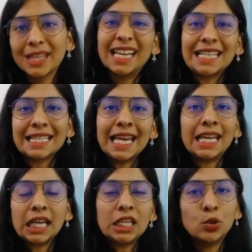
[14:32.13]
It's
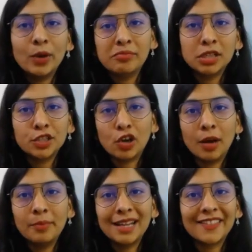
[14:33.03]
like a doable
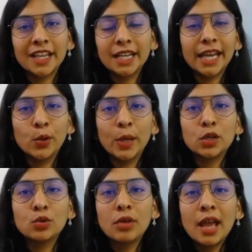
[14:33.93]
job, nothing like going
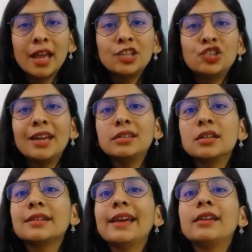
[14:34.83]
to change
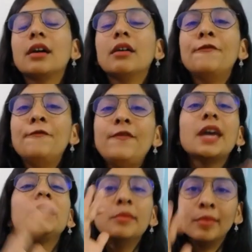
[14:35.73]
it like
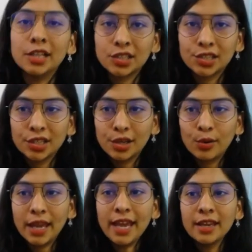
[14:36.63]
very much.
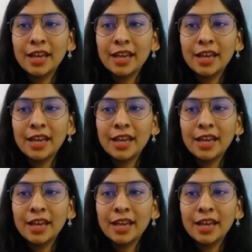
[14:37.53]
Okay.